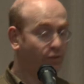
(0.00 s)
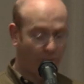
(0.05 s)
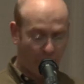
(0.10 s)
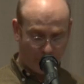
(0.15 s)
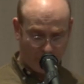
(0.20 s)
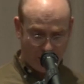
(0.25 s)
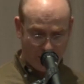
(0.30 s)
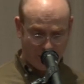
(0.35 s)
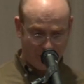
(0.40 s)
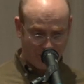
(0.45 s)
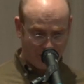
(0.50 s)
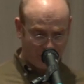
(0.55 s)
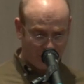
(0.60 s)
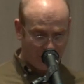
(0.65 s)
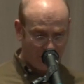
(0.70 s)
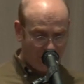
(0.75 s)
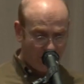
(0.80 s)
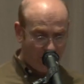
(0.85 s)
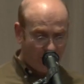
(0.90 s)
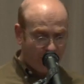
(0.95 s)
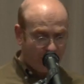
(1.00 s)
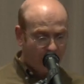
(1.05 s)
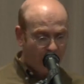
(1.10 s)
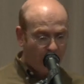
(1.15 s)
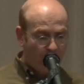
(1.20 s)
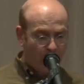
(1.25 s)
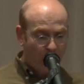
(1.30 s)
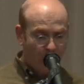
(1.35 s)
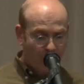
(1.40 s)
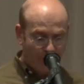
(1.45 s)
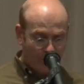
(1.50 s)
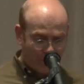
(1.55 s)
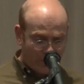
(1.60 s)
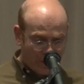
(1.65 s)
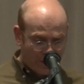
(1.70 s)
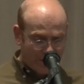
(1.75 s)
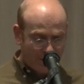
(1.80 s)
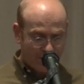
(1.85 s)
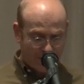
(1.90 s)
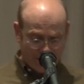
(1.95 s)
of 3. So
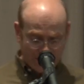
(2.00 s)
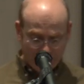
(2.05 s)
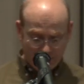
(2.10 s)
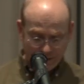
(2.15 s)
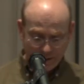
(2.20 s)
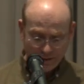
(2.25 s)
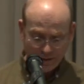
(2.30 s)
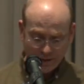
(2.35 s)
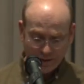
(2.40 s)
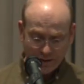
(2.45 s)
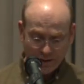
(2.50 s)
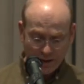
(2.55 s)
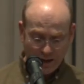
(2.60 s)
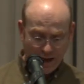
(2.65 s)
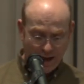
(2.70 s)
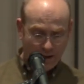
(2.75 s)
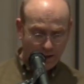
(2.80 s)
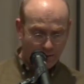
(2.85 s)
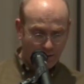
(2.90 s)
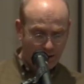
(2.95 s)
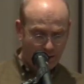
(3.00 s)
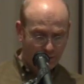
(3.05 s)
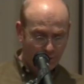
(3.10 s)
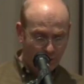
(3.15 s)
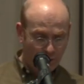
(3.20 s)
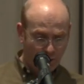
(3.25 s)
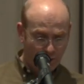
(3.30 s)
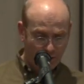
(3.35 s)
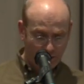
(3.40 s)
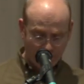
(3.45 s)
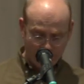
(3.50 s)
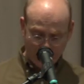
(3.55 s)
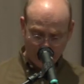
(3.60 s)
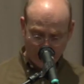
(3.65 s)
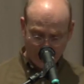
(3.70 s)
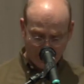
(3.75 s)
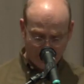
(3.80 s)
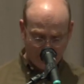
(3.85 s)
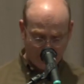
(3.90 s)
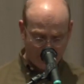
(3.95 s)
this is, this is, this is going to hang around for longer. So
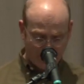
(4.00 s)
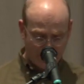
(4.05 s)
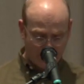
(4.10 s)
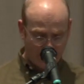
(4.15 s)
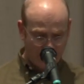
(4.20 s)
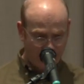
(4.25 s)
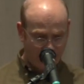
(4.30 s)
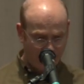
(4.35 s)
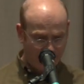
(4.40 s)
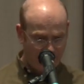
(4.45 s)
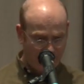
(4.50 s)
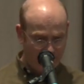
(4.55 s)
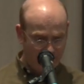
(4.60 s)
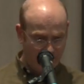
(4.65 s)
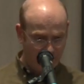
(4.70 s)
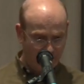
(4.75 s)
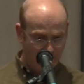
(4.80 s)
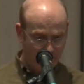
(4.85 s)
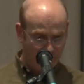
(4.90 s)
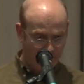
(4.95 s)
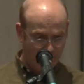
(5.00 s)
this, this, this value